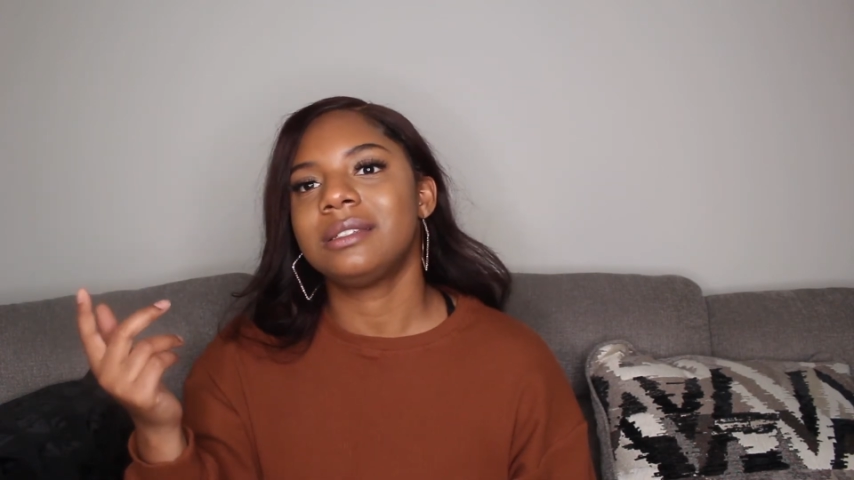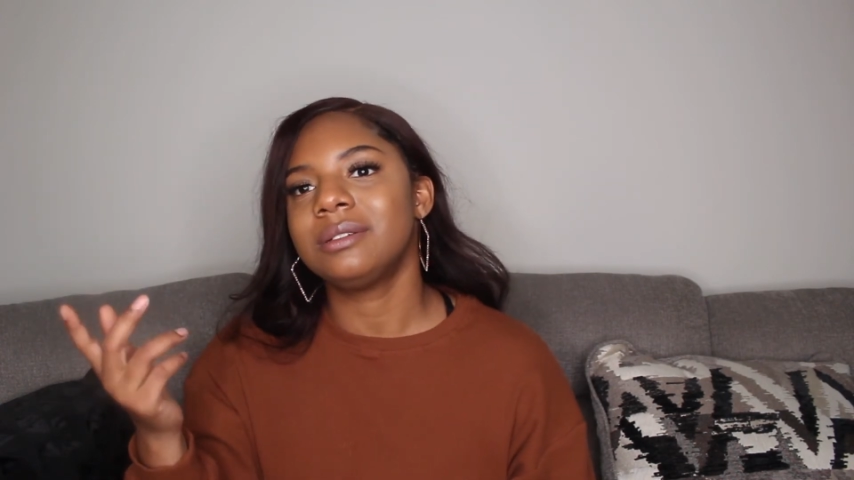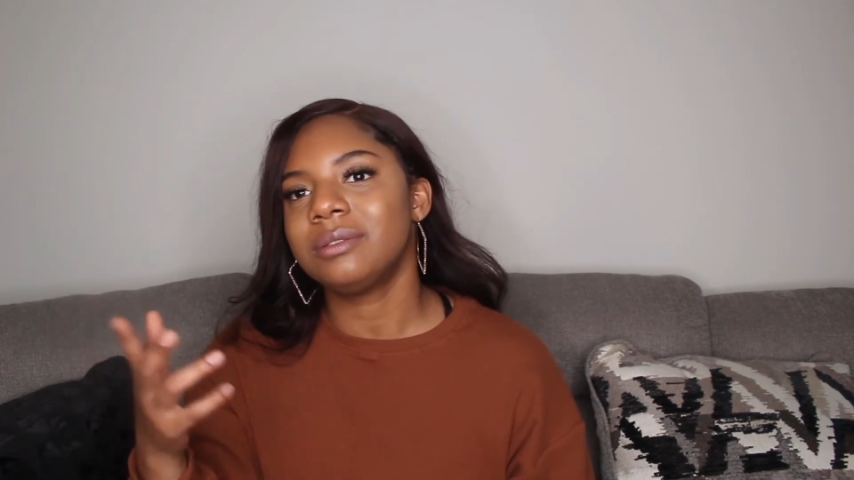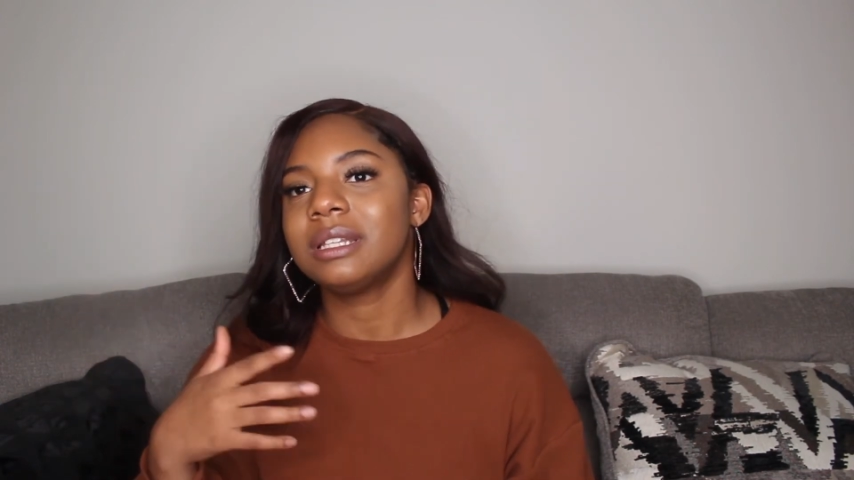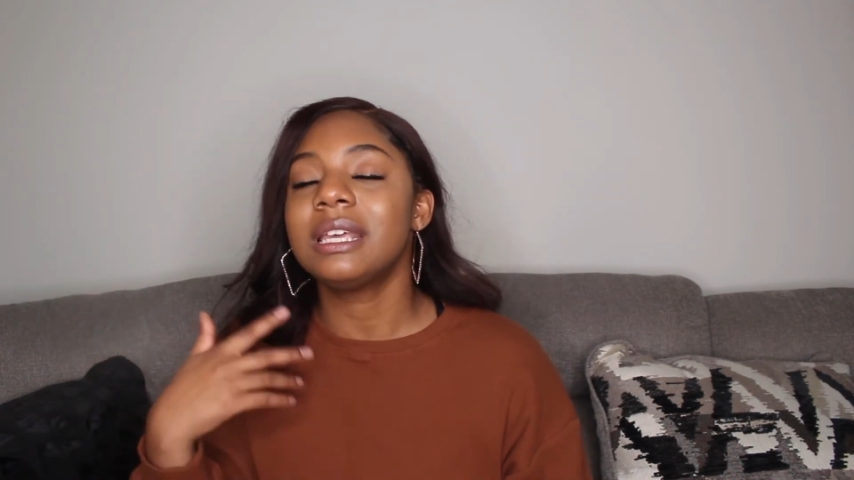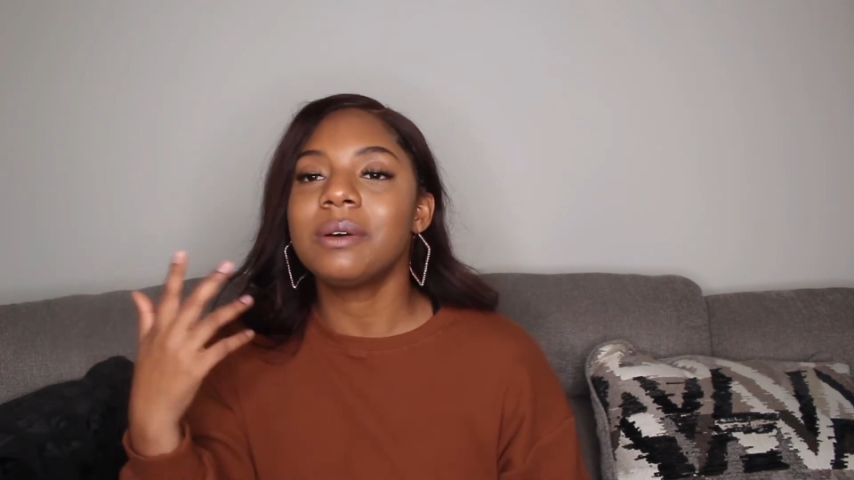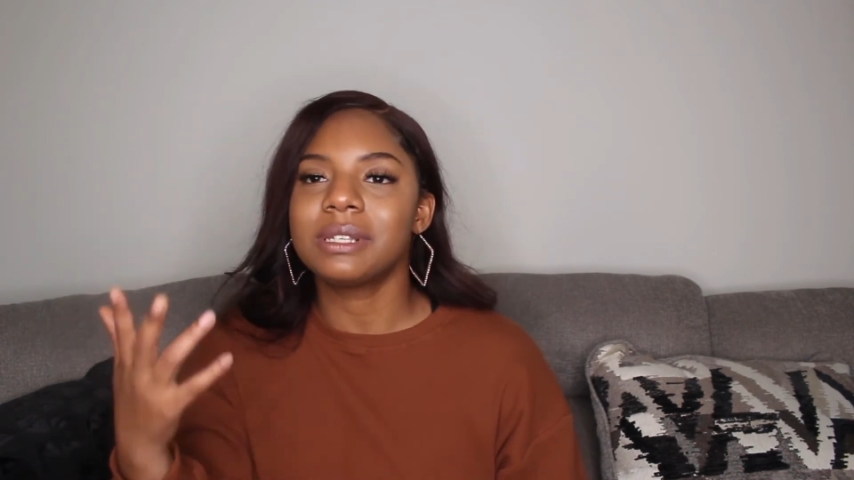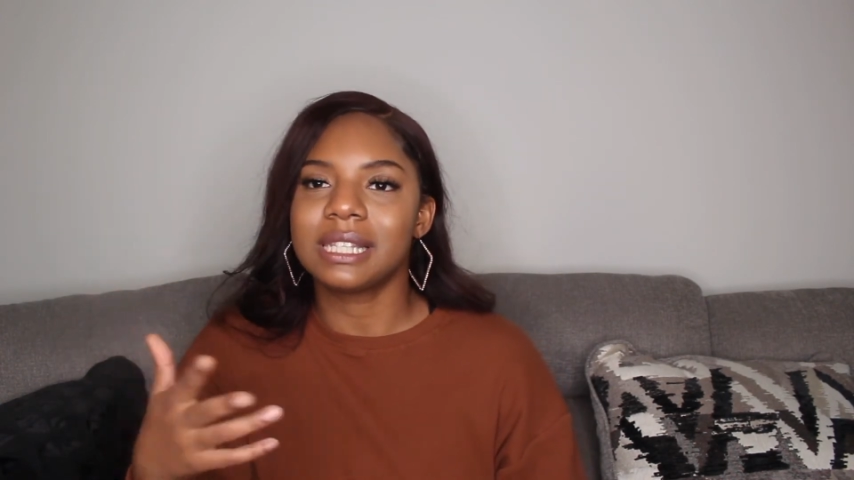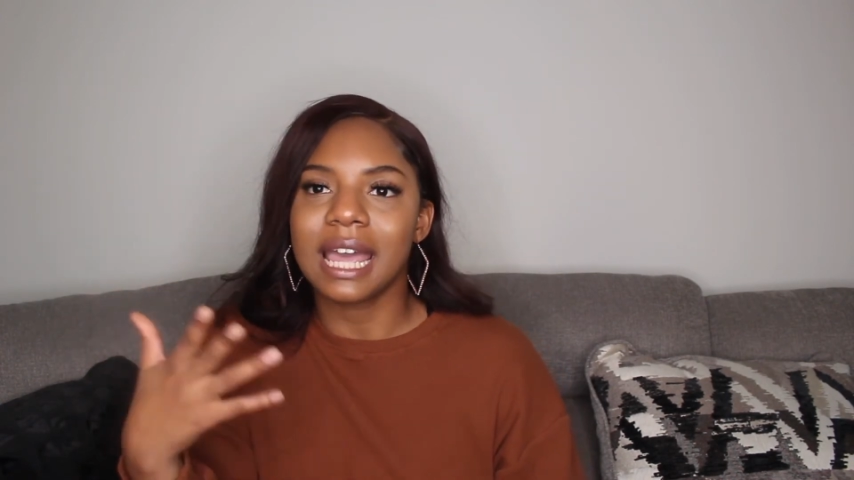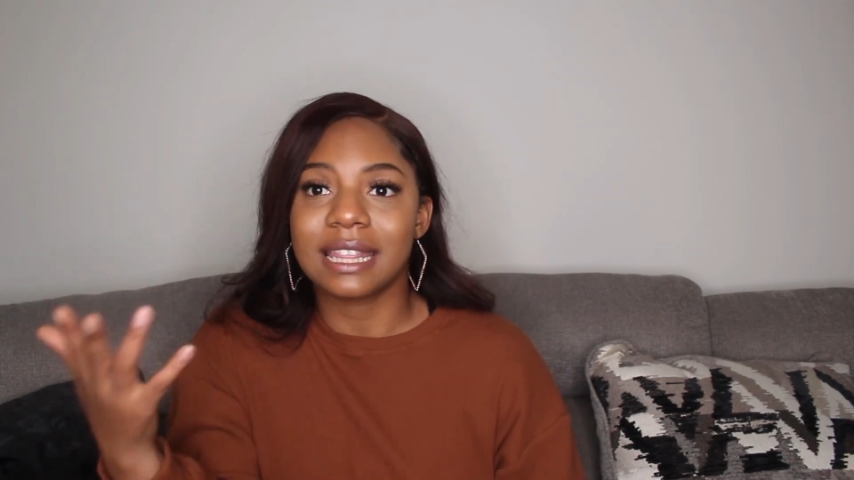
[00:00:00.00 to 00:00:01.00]
It
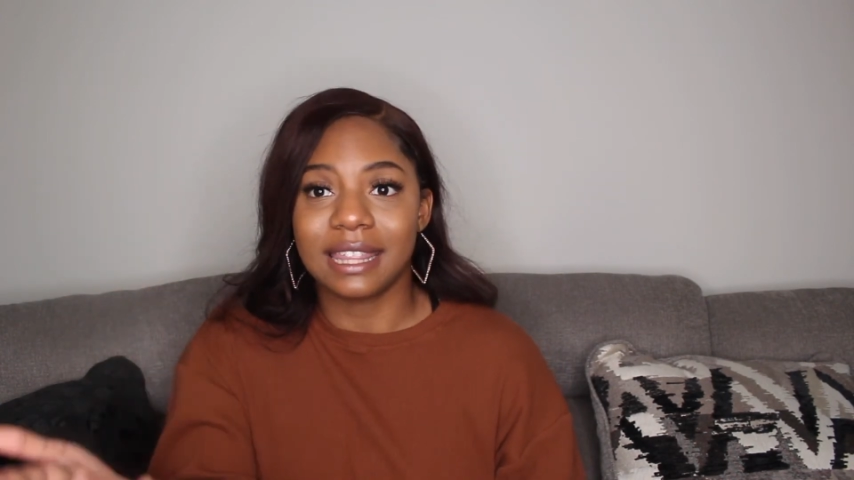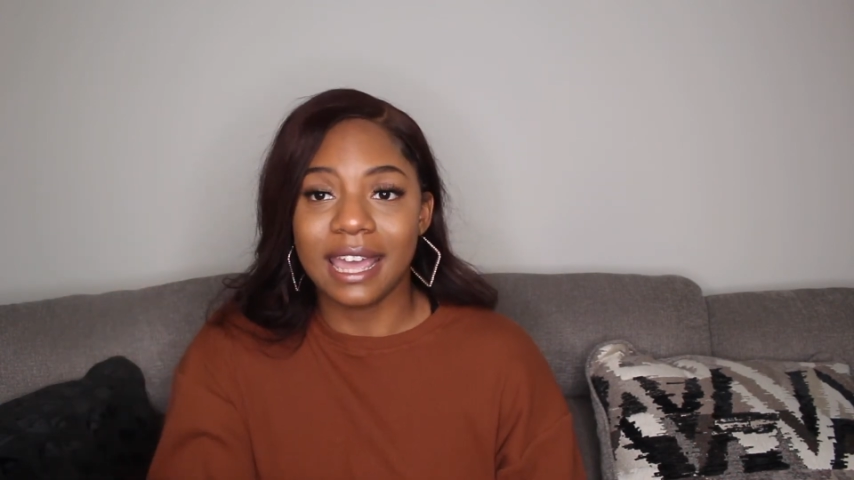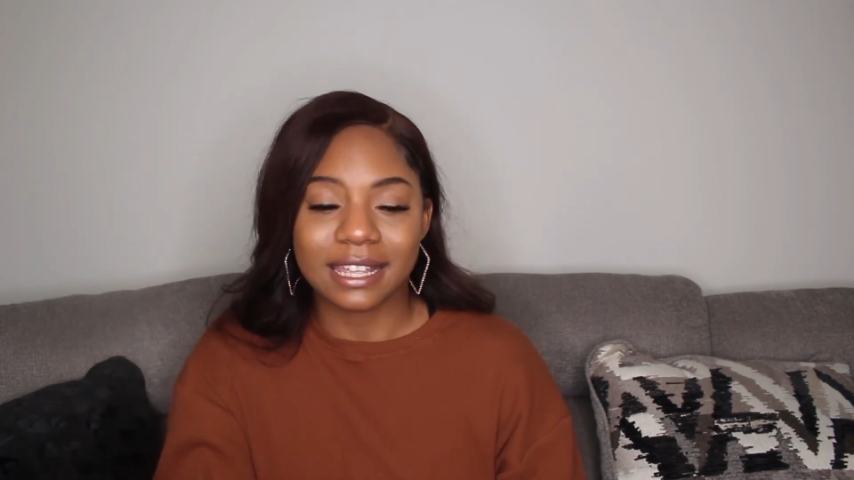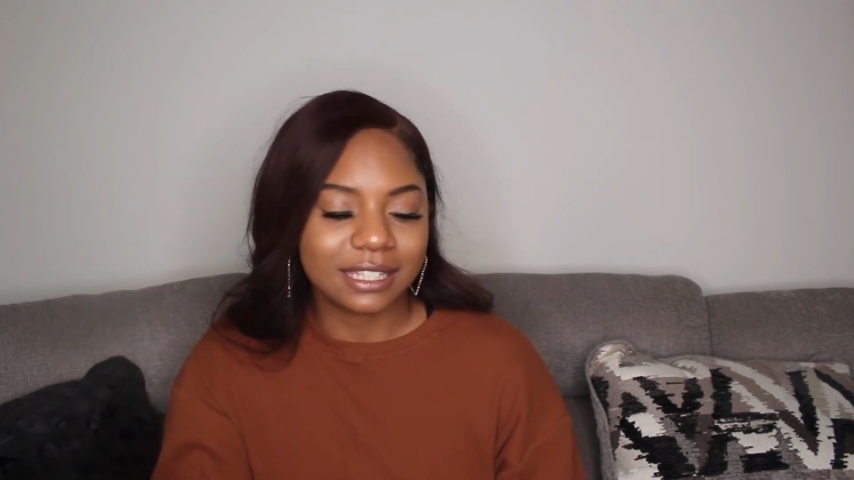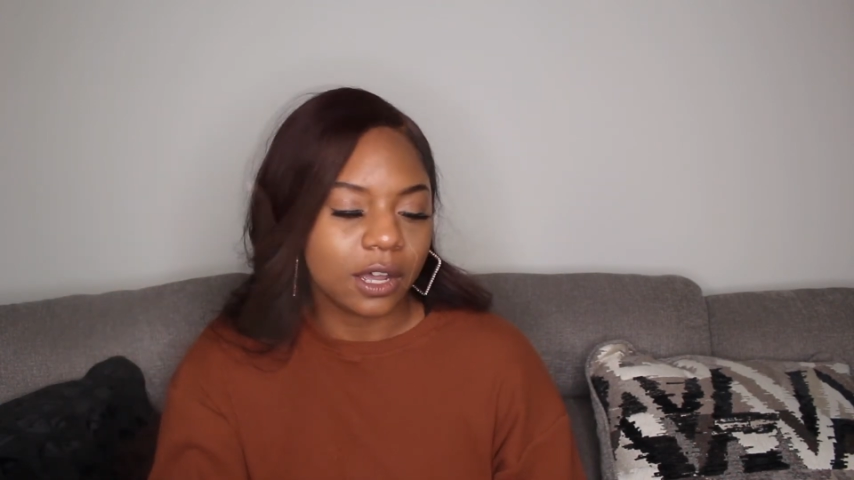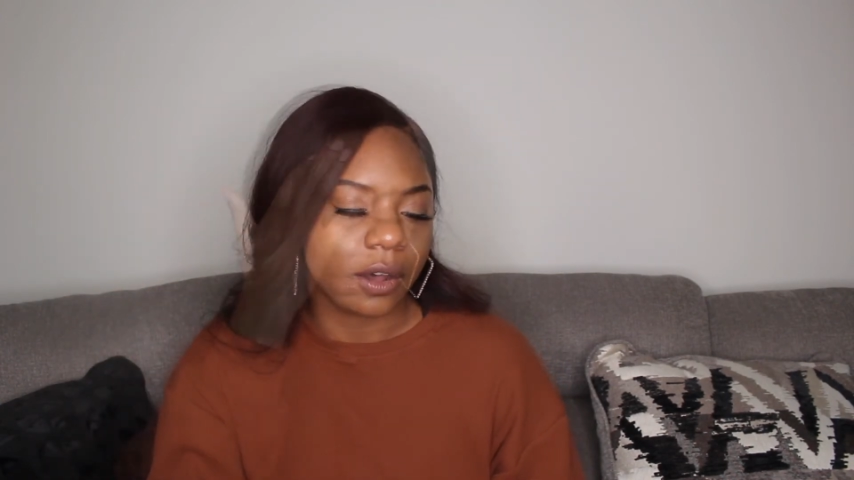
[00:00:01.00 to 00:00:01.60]
was like that.